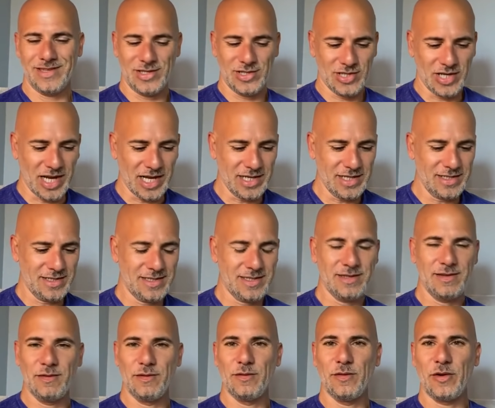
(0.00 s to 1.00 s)

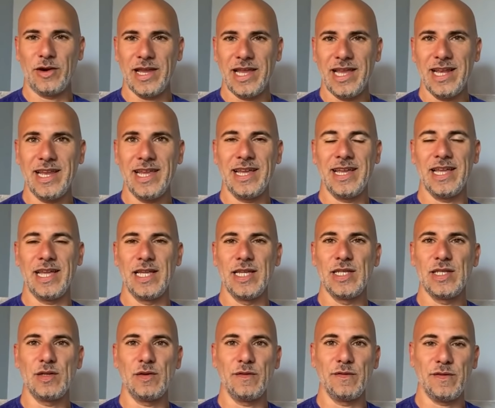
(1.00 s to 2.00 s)
chance for healing
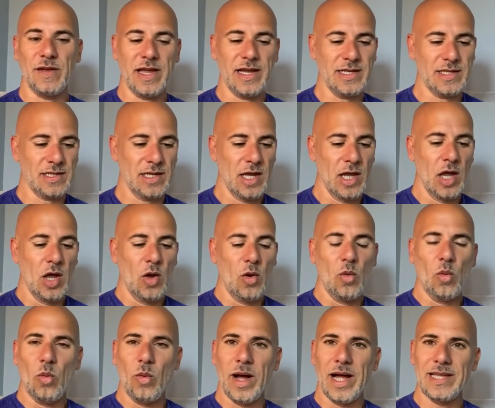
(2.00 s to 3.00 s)
is to face
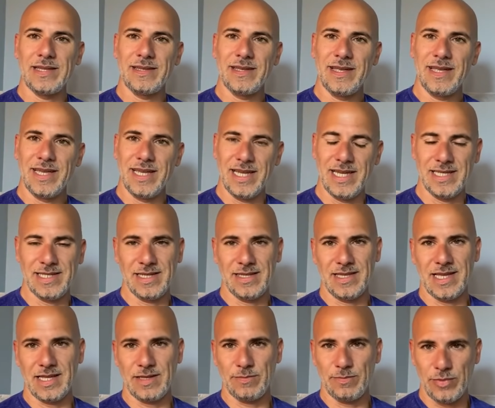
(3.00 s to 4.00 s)
what
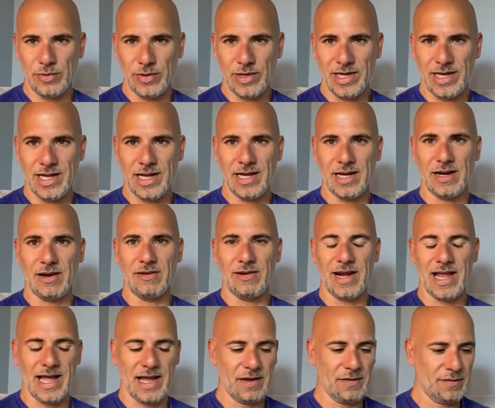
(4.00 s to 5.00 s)
isn't that pretty in our
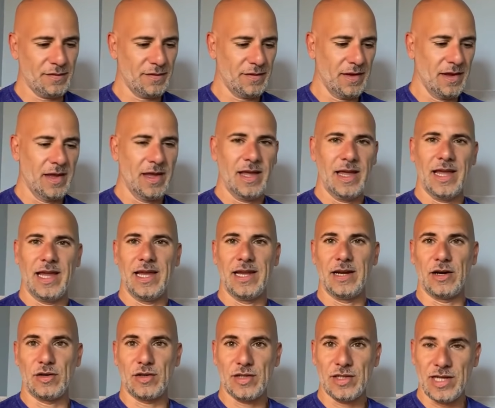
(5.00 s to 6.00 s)
life,
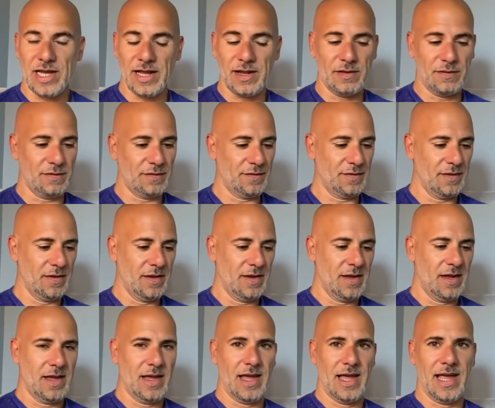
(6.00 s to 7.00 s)
in ourself,
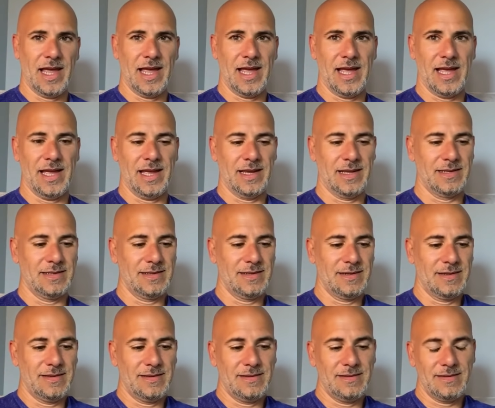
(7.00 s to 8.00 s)
and
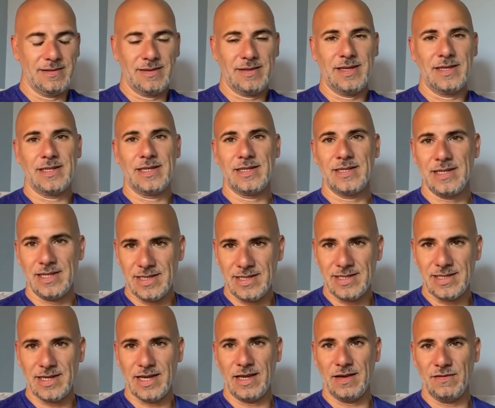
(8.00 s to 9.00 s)
this is
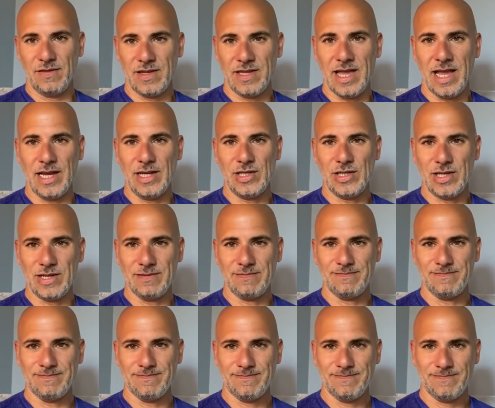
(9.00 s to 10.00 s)
this invitation.
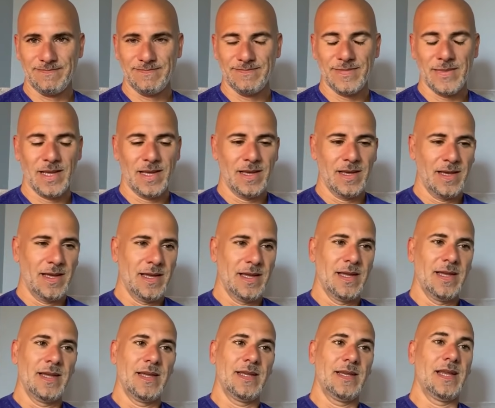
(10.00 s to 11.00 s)

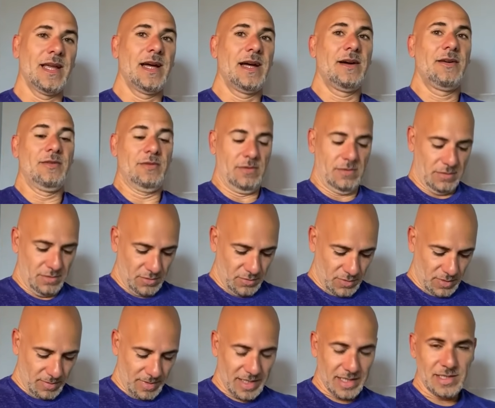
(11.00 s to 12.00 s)
Now,
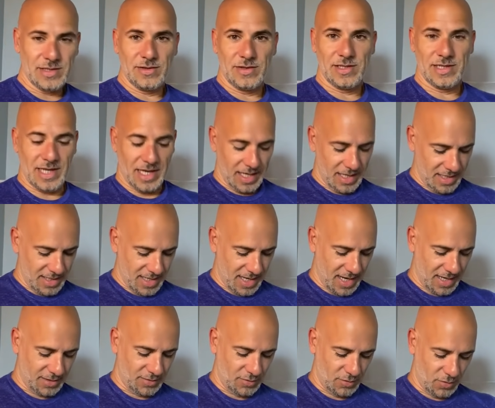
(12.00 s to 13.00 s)
we must say
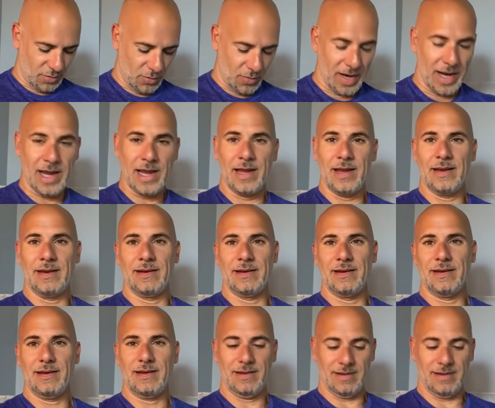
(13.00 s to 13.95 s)
that when